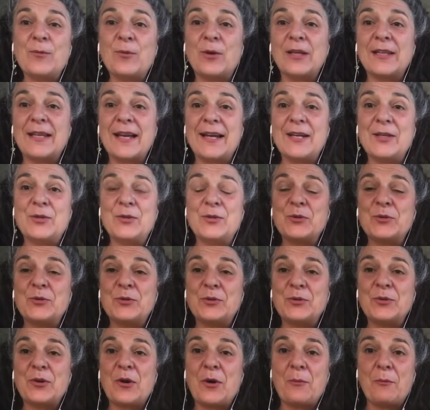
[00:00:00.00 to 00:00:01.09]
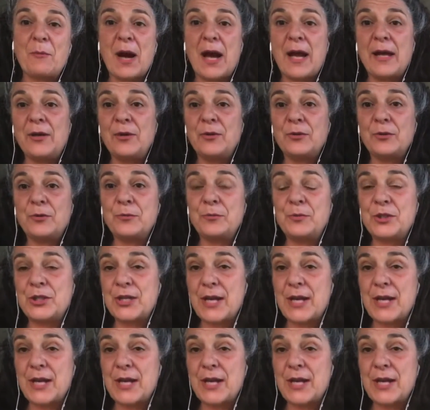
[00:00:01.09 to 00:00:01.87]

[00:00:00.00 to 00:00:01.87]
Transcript: what i do on my youtube